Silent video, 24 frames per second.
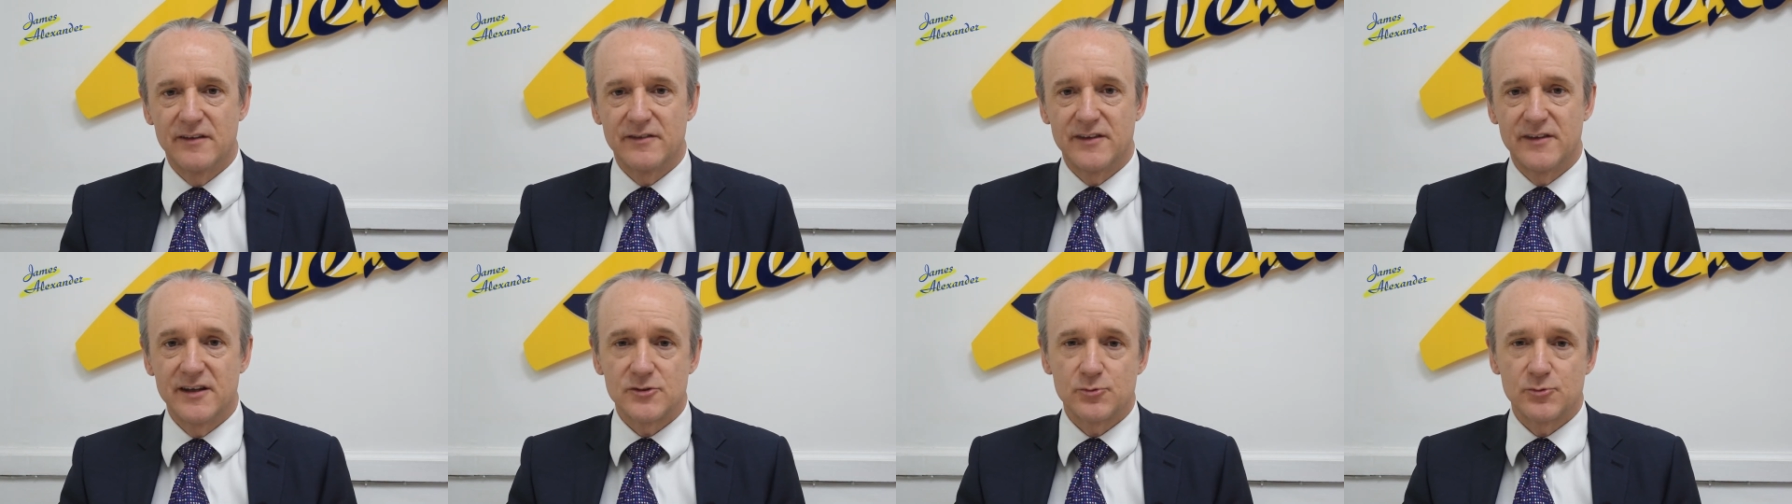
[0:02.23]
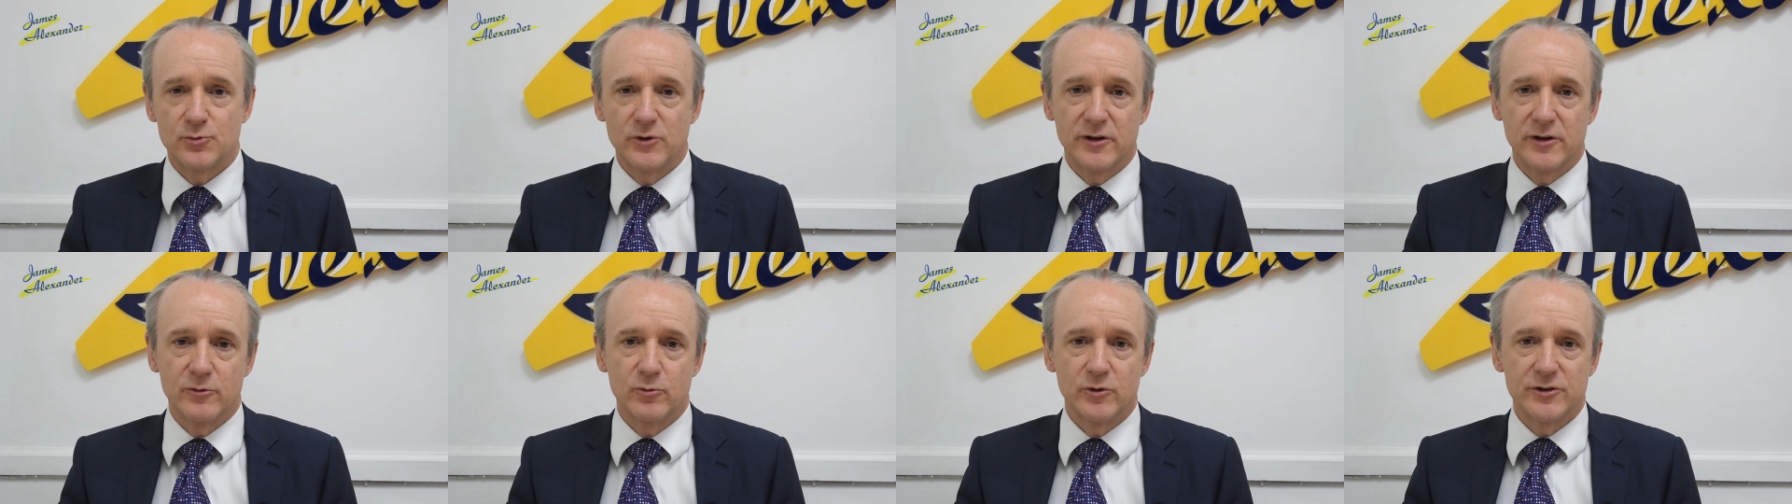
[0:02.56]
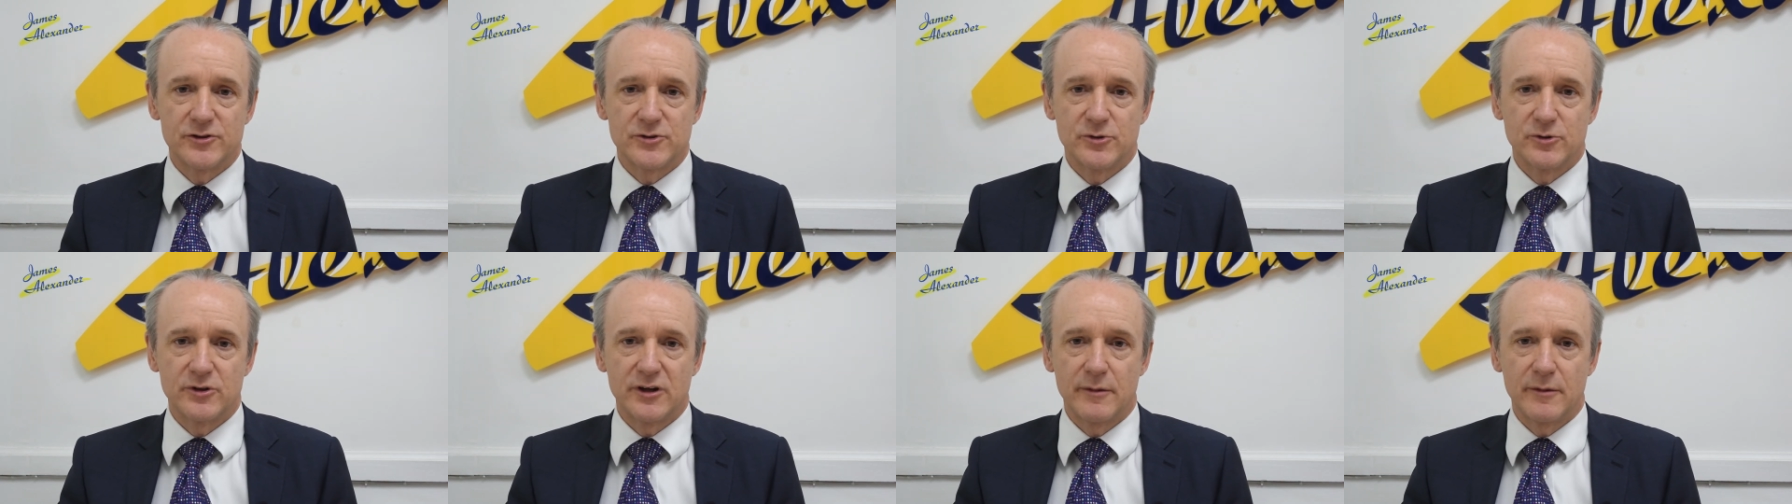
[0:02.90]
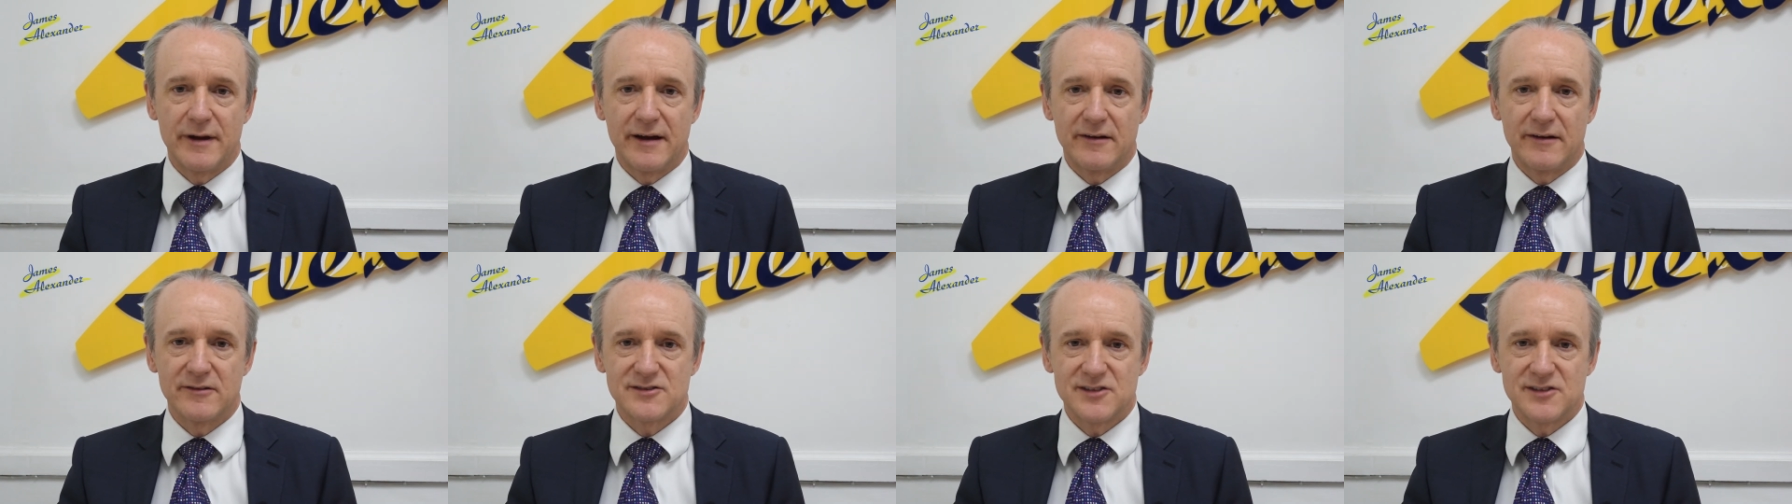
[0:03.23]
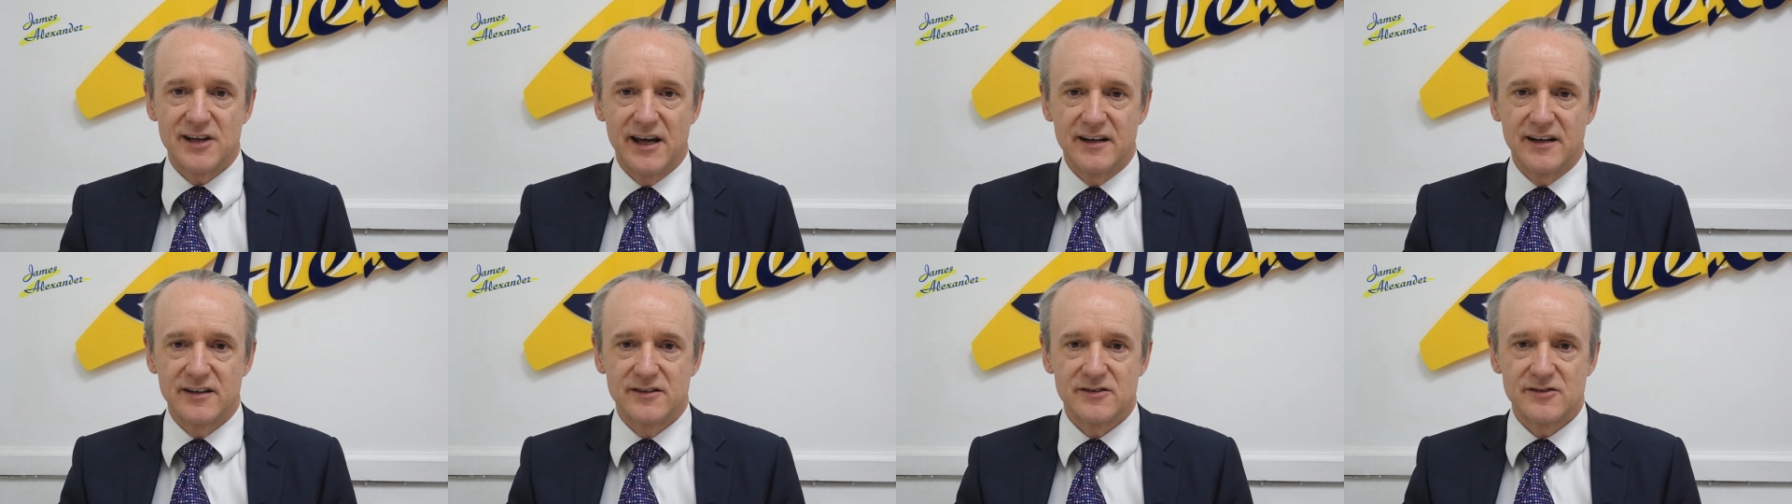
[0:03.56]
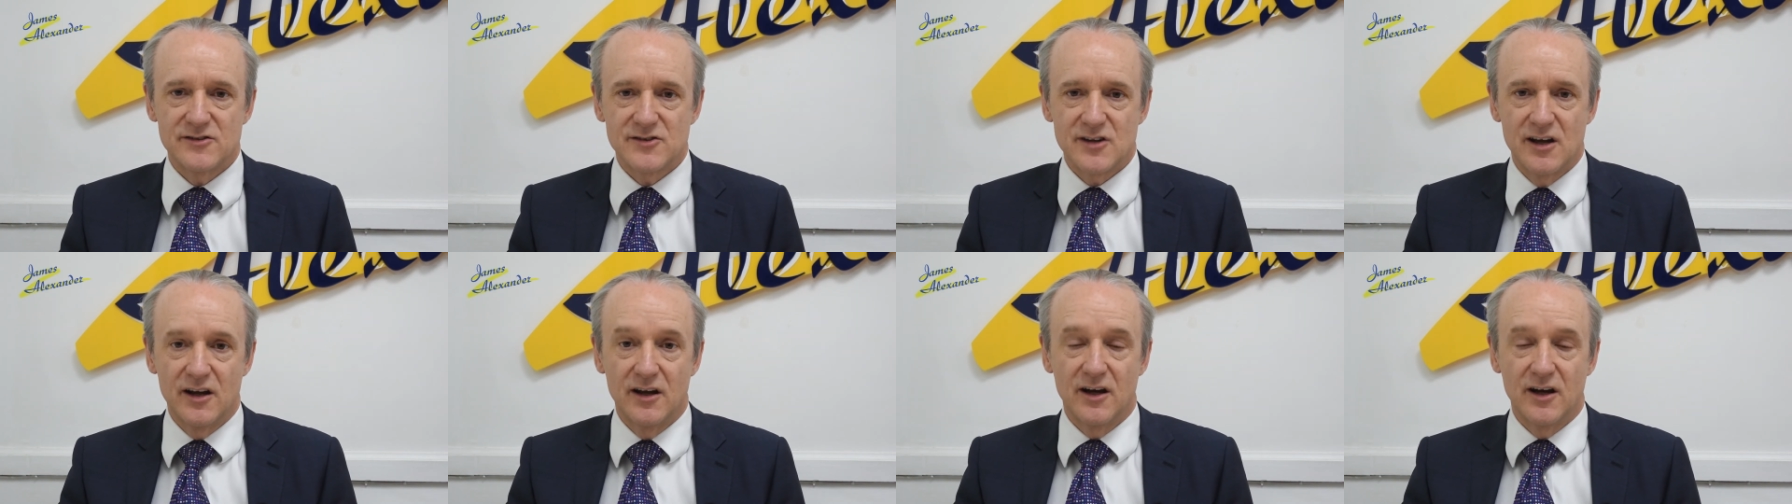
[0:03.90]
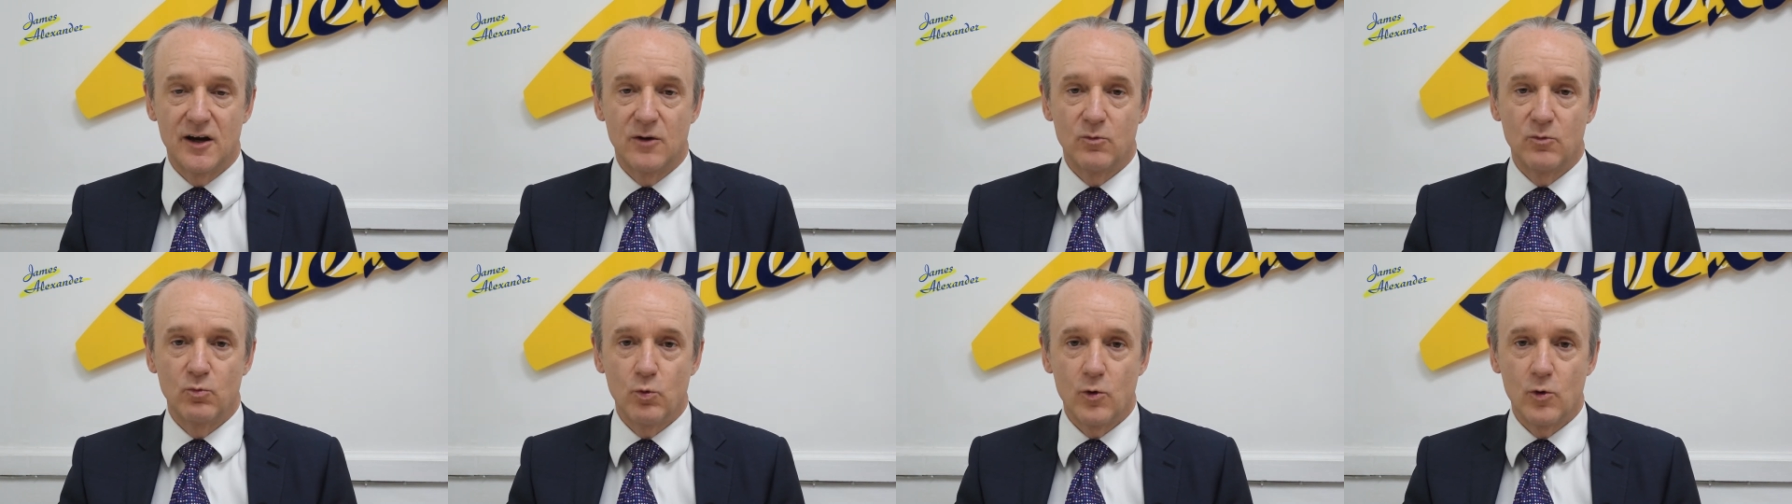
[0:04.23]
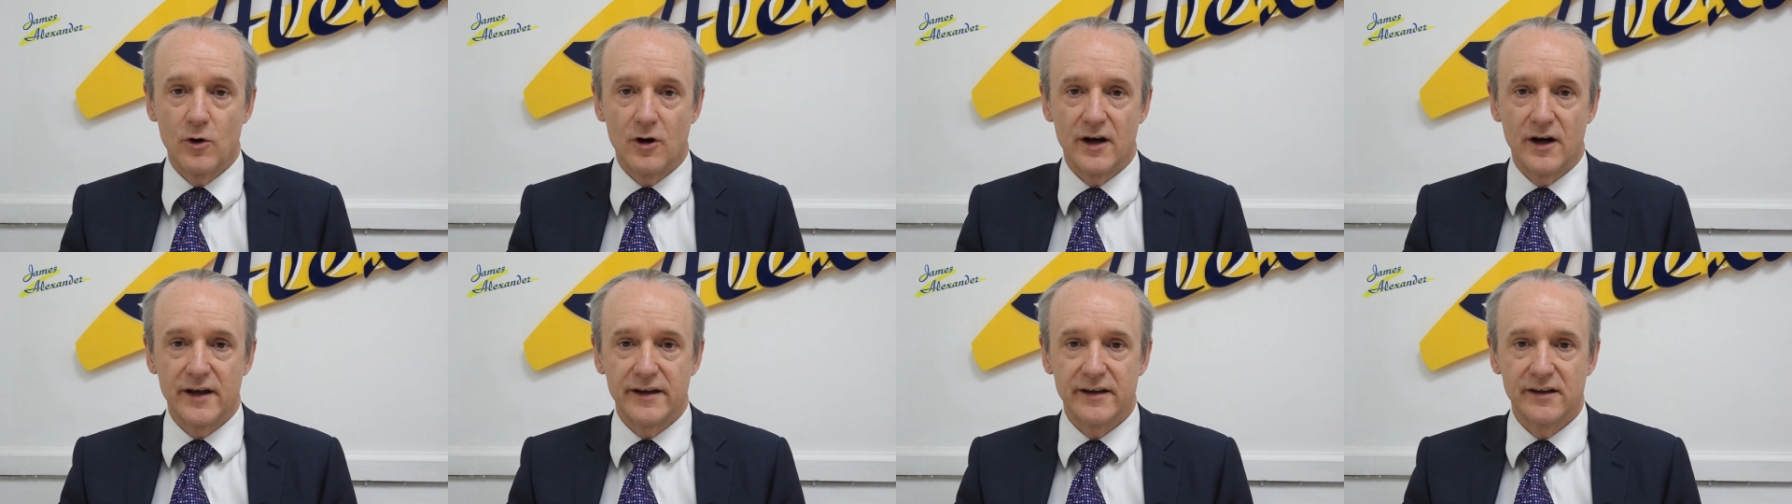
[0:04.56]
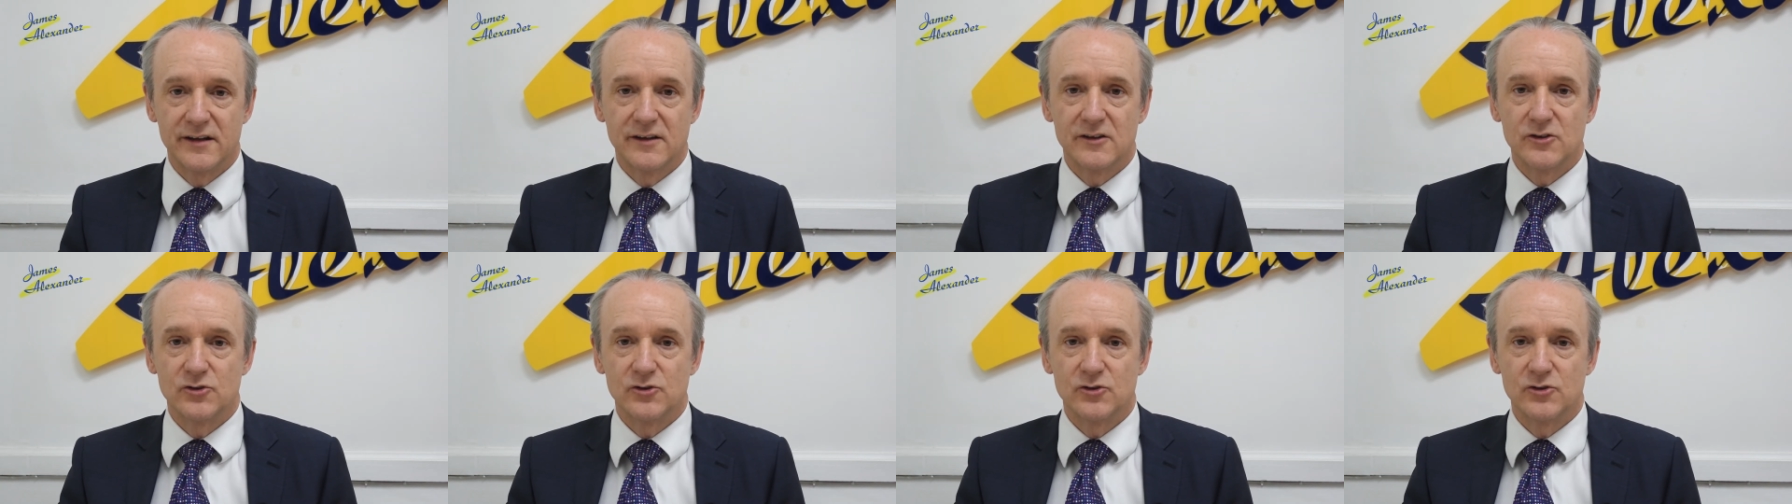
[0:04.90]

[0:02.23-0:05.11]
This week we're talking about tenants and why